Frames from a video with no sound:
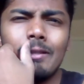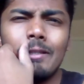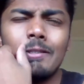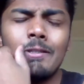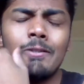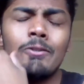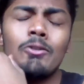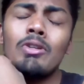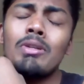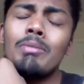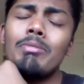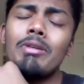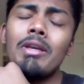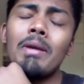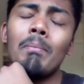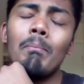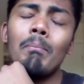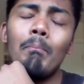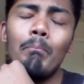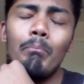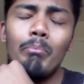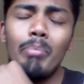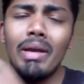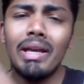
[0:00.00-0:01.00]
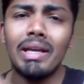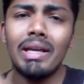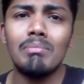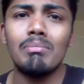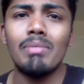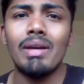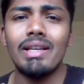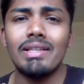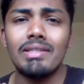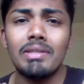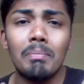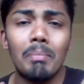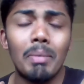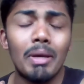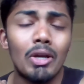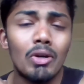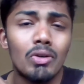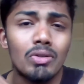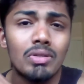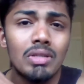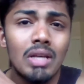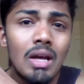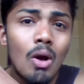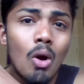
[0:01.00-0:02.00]
This is gonna be a big mess,
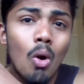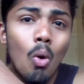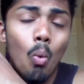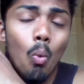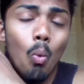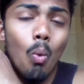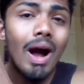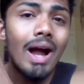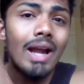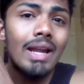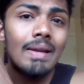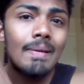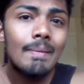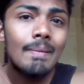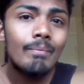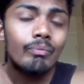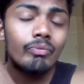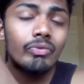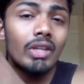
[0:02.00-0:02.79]
because one,